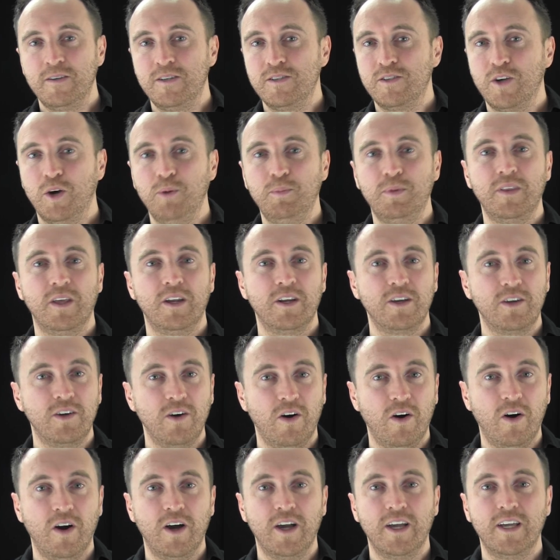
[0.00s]
she's hoping that a
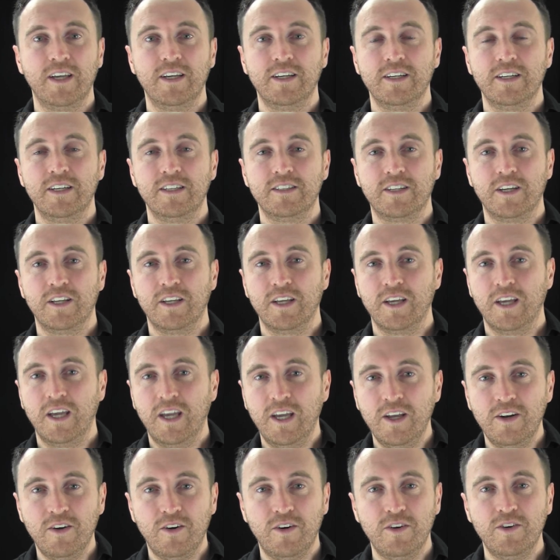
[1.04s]
guy is going to
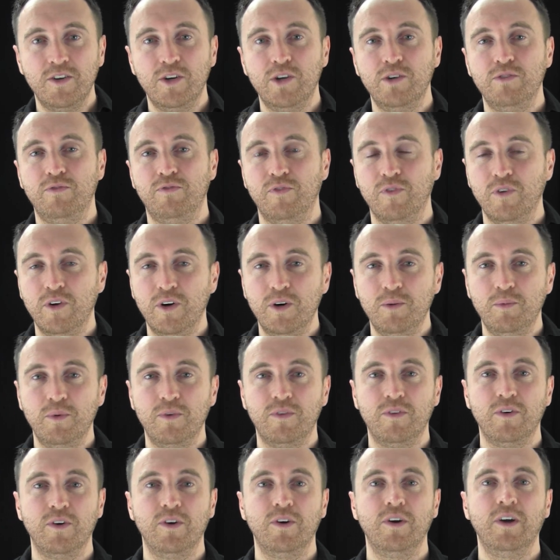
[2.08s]
hit on her, flirt
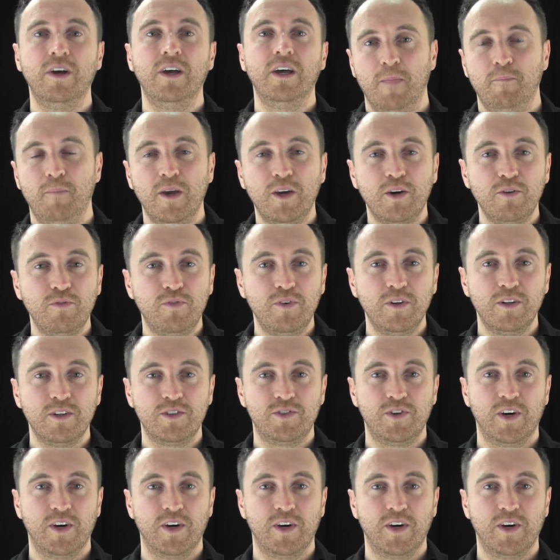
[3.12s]
with her, make her feel